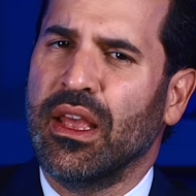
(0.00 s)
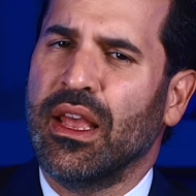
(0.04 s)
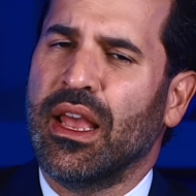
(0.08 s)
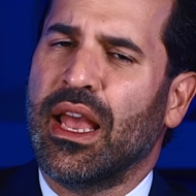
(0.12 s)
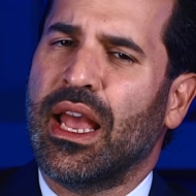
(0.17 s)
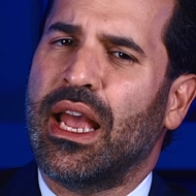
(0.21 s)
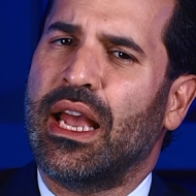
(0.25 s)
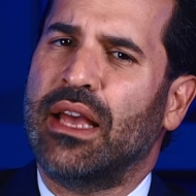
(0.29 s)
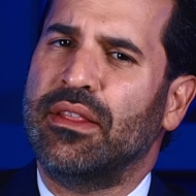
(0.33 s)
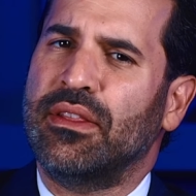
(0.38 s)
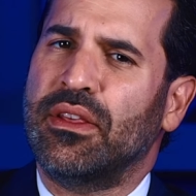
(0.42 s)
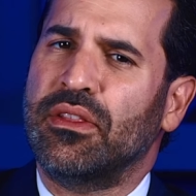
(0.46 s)

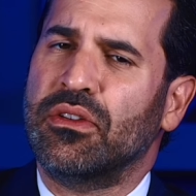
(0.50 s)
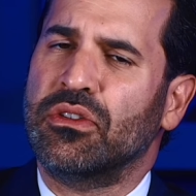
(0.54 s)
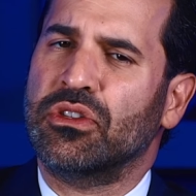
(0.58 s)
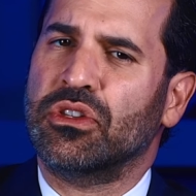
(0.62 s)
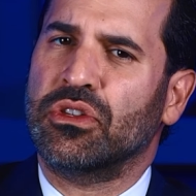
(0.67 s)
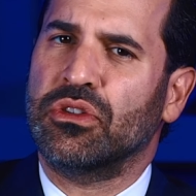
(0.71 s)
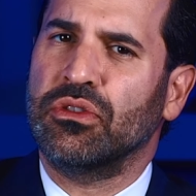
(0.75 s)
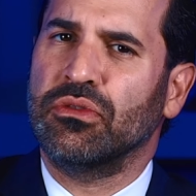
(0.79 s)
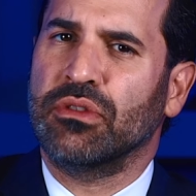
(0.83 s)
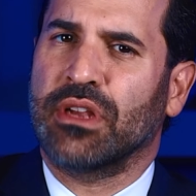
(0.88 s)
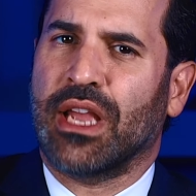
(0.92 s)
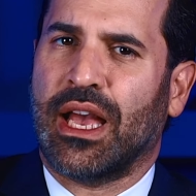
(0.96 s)
And then there's
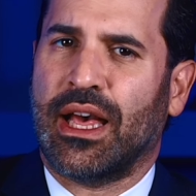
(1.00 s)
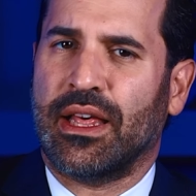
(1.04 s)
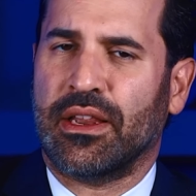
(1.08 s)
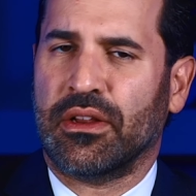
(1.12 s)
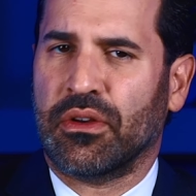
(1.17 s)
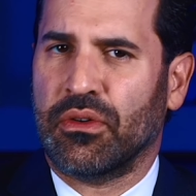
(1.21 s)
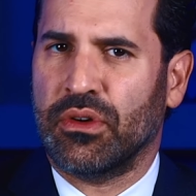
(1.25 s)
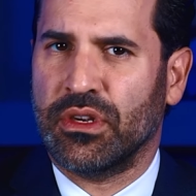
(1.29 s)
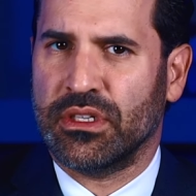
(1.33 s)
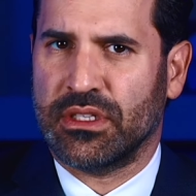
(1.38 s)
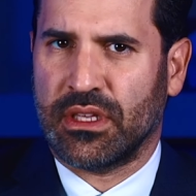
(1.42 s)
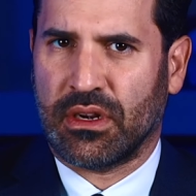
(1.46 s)
two
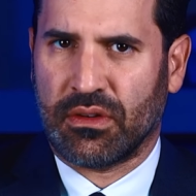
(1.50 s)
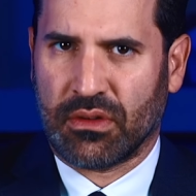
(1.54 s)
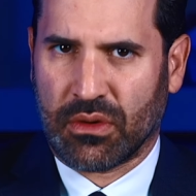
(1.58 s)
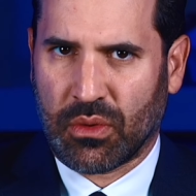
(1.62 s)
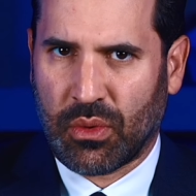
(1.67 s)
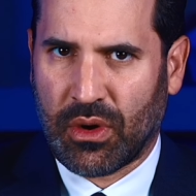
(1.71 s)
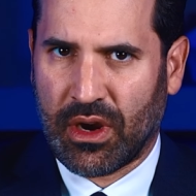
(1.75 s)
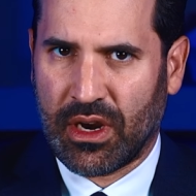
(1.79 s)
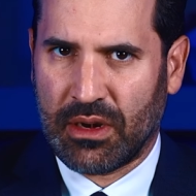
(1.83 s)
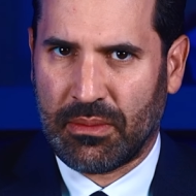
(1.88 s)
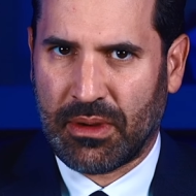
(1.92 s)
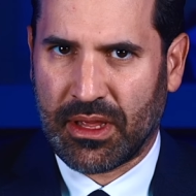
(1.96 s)
categories that are
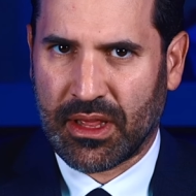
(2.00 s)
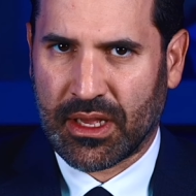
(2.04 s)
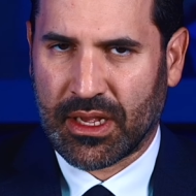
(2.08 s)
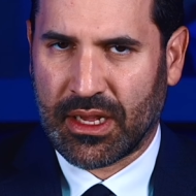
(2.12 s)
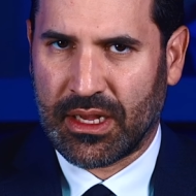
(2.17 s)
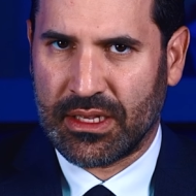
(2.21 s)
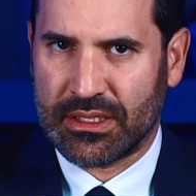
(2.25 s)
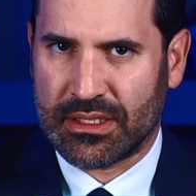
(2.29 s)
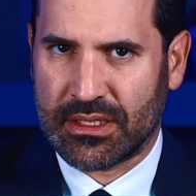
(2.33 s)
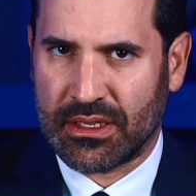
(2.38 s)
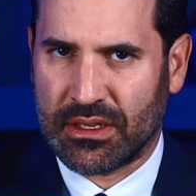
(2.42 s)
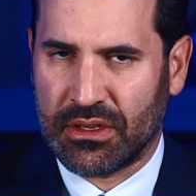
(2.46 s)
required by the
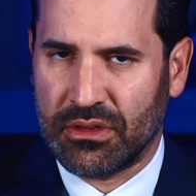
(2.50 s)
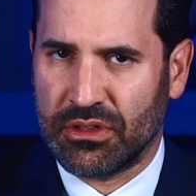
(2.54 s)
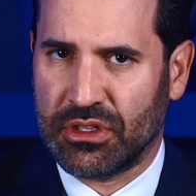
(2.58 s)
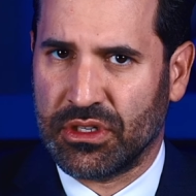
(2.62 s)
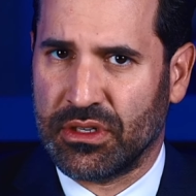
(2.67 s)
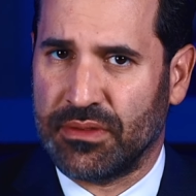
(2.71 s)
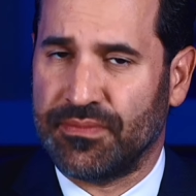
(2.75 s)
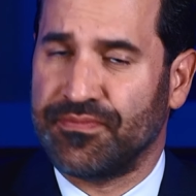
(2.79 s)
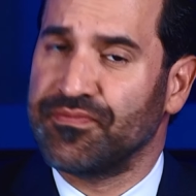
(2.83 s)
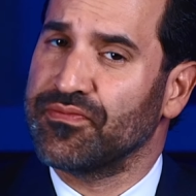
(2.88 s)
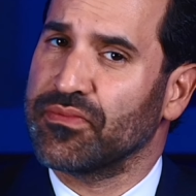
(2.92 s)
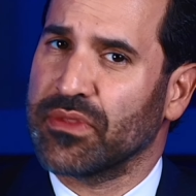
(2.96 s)
Constitution.